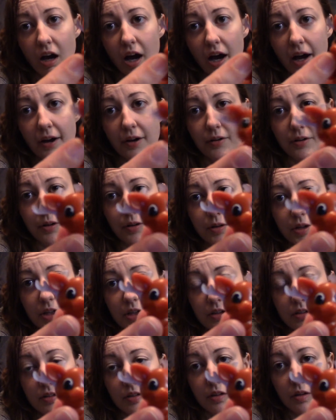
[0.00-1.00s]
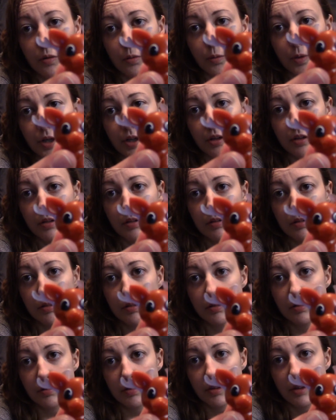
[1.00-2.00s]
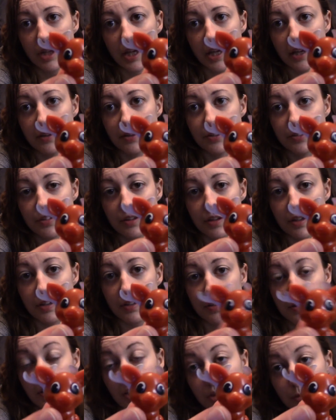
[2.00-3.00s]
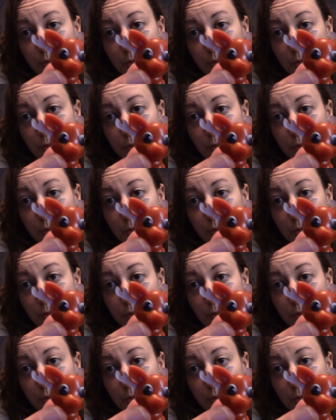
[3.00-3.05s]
Oh no, he looks a little weird. The antlers at least. He's